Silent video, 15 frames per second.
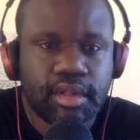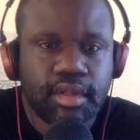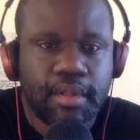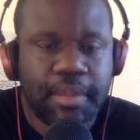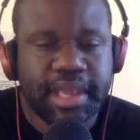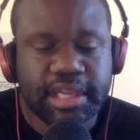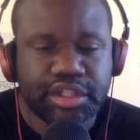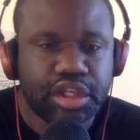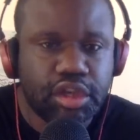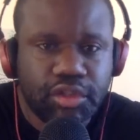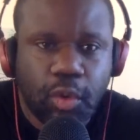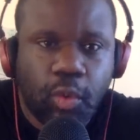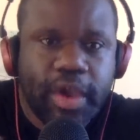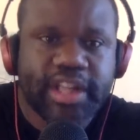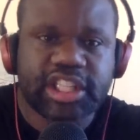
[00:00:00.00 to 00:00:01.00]
because you know
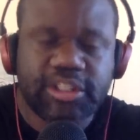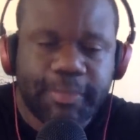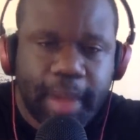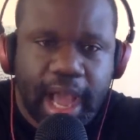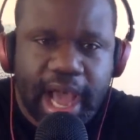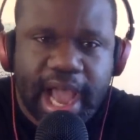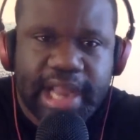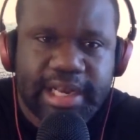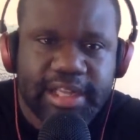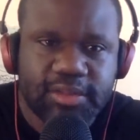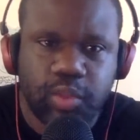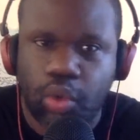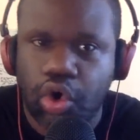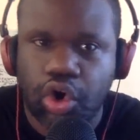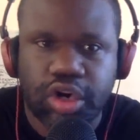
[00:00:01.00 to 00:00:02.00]
the West is behind these
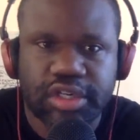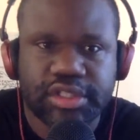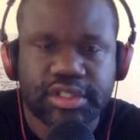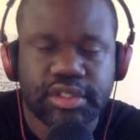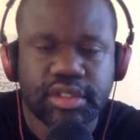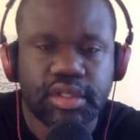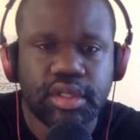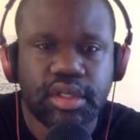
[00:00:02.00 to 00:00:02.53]
wars,